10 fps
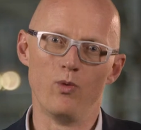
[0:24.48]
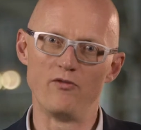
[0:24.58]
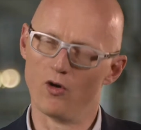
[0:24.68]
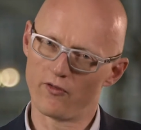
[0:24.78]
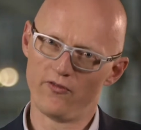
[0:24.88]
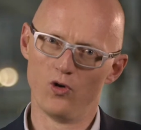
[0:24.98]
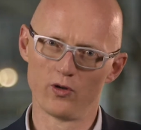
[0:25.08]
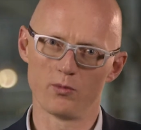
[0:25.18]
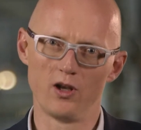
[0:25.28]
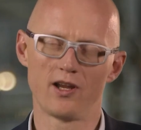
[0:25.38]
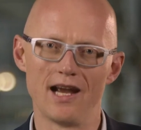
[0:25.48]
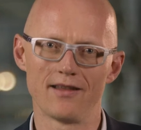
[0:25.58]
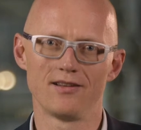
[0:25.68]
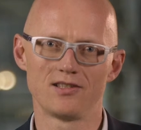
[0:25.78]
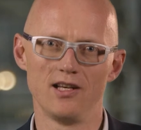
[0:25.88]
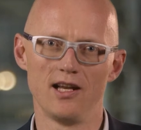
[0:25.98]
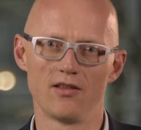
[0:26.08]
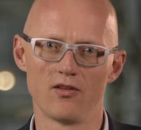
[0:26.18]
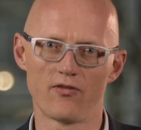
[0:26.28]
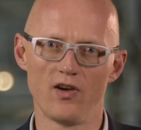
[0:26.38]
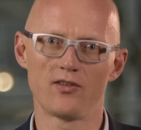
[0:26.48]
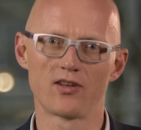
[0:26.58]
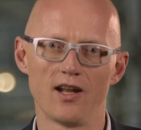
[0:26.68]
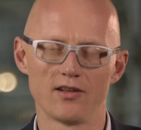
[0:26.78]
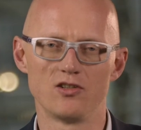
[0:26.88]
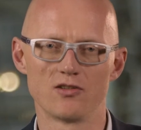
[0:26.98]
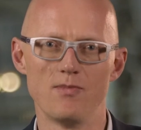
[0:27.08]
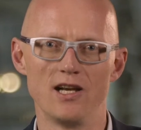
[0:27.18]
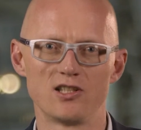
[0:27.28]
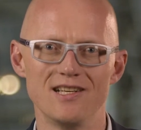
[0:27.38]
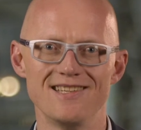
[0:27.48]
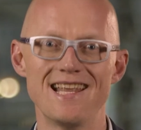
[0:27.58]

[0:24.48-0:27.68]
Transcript: We've got four that we're looking at this year. The first I'd like to just mention is